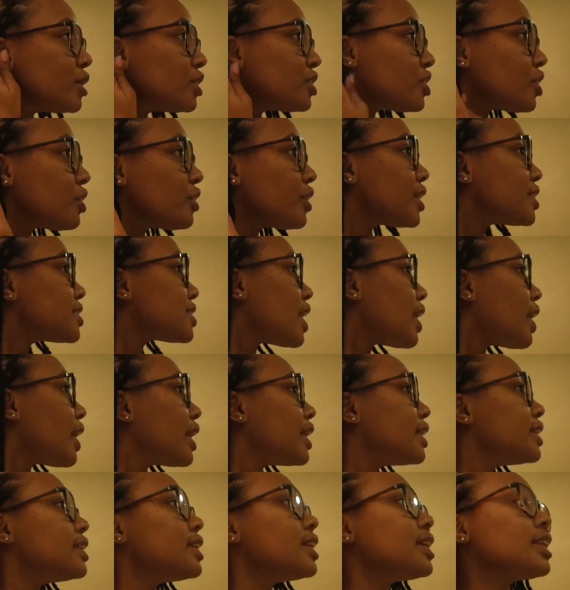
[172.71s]
show you guys how
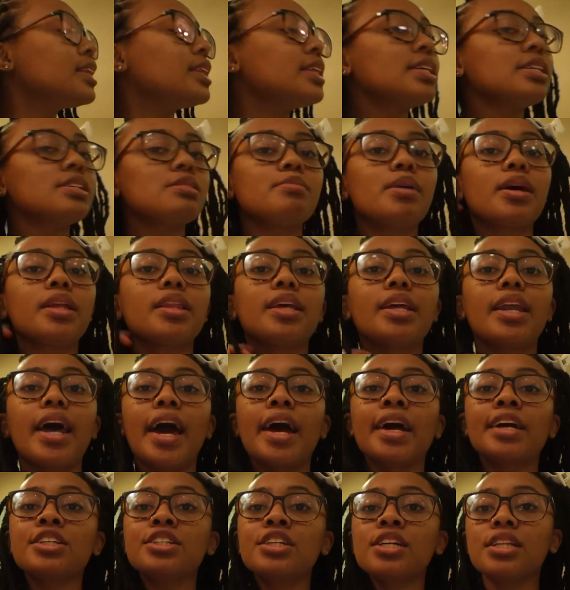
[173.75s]
I did this method. I
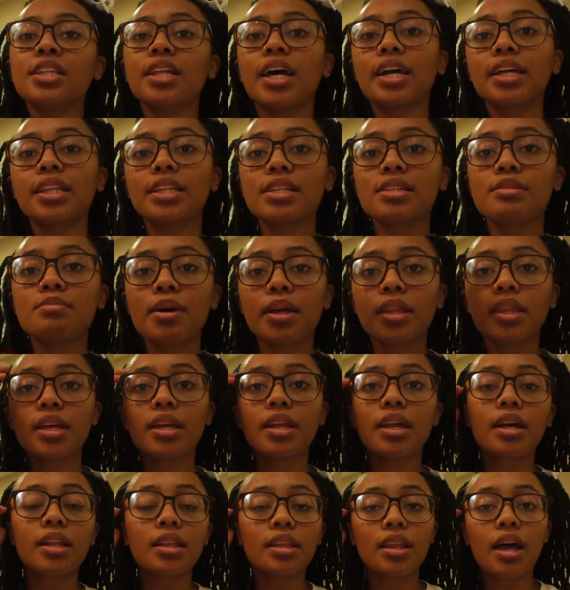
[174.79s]
actually like this method
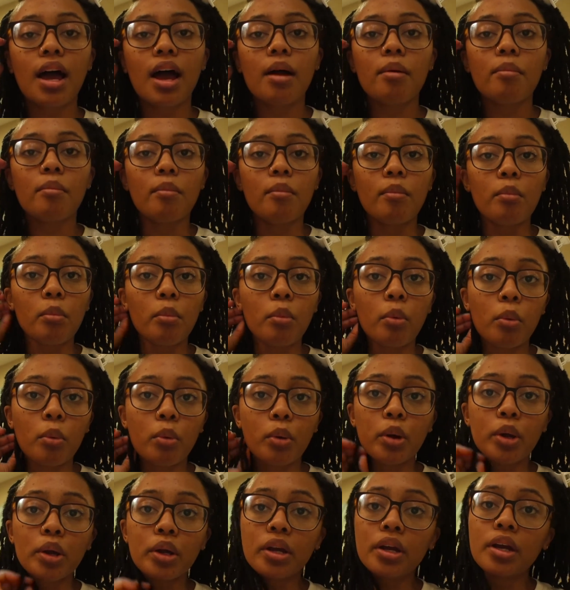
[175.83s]
a lot
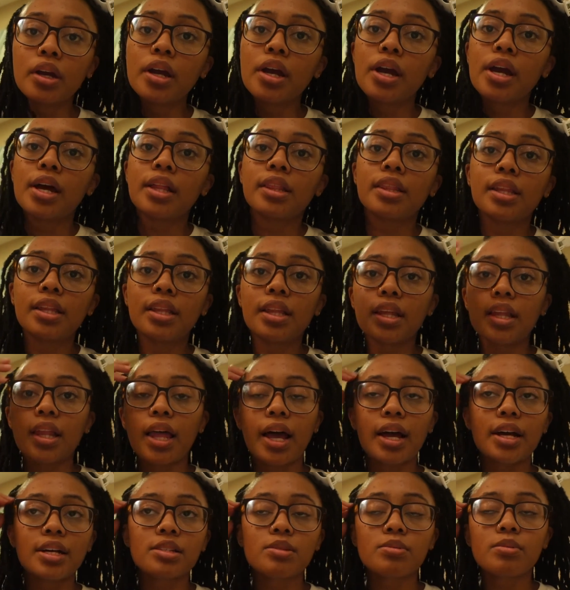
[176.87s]
more than the
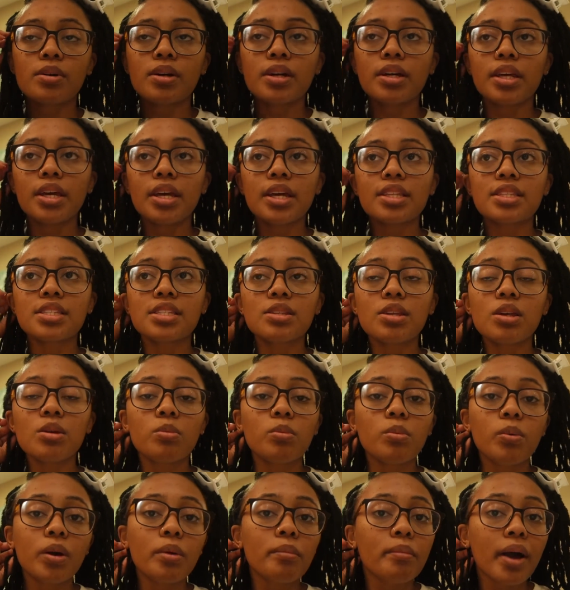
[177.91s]
last one. It
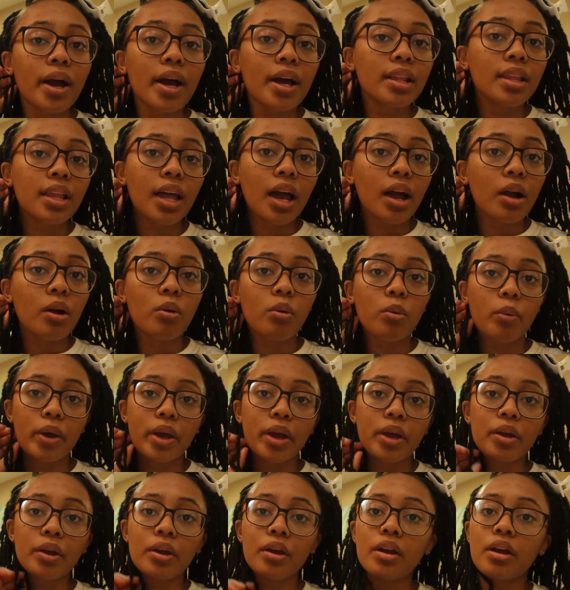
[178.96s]
went by a lot
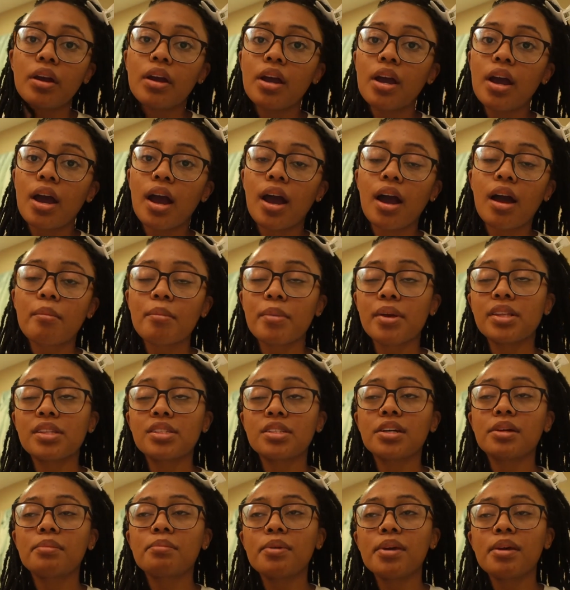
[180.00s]
quicker. It
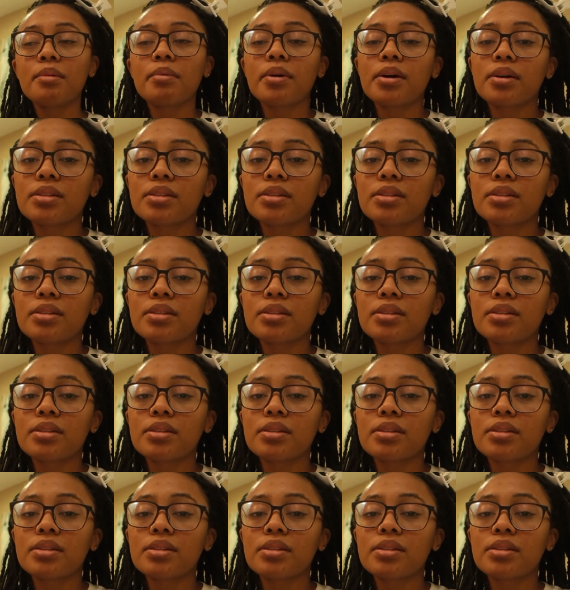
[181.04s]
took me about